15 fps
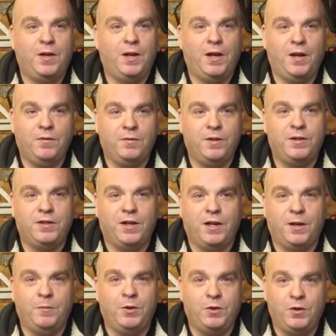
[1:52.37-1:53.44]
Every
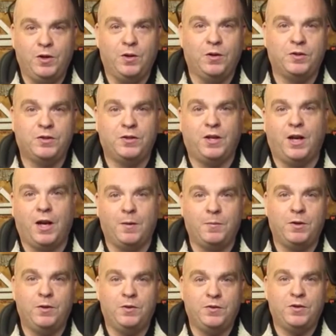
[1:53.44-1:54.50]
time you'd go to stop,
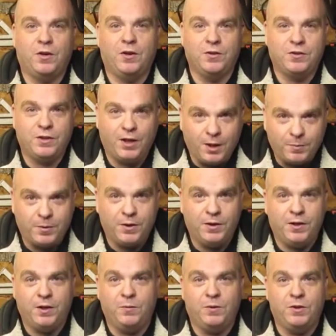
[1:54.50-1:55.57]
you'd start stopping
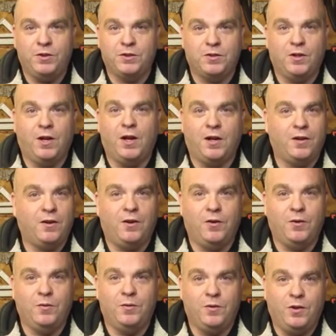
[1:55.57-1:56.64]
and it would just lock
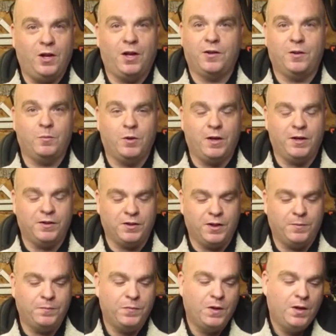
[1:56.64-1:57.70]
the brakes up.